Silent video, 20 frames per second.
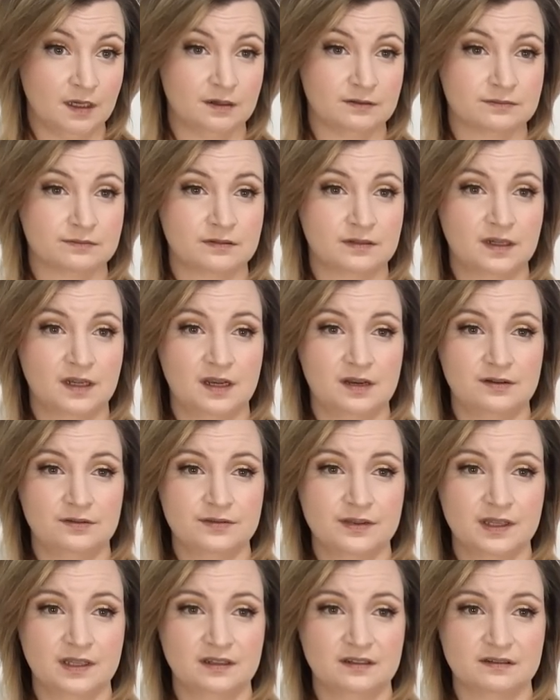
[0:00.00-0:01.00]
Oh,
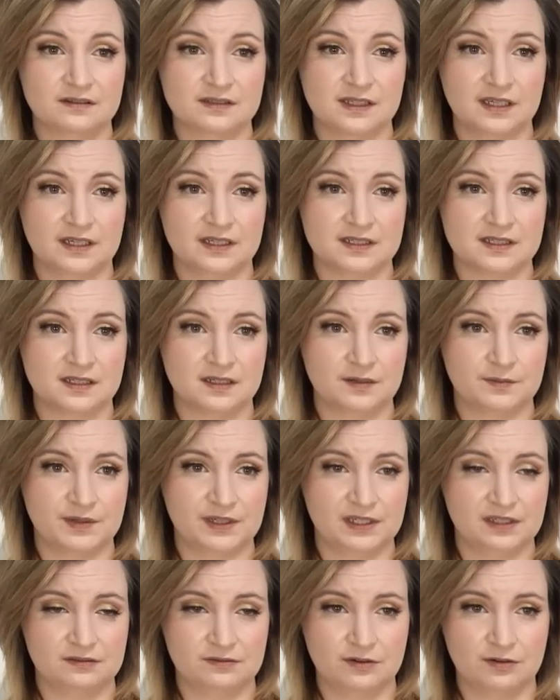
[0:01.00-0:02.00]
no. That looks like it's going to
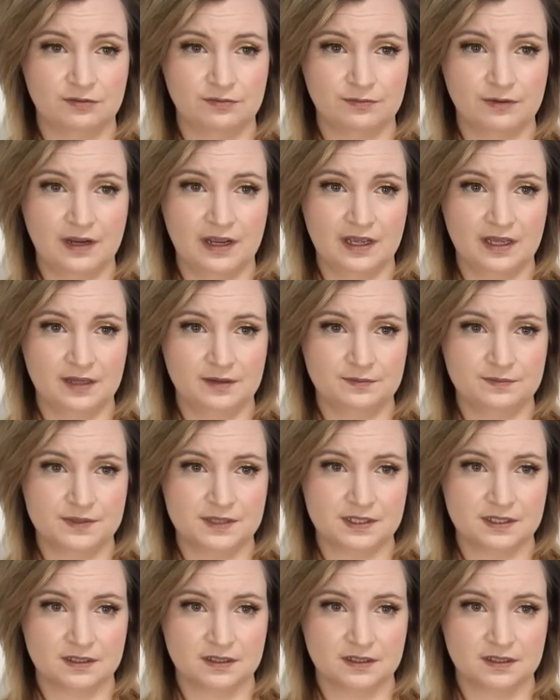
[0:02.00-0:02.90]
be cramped.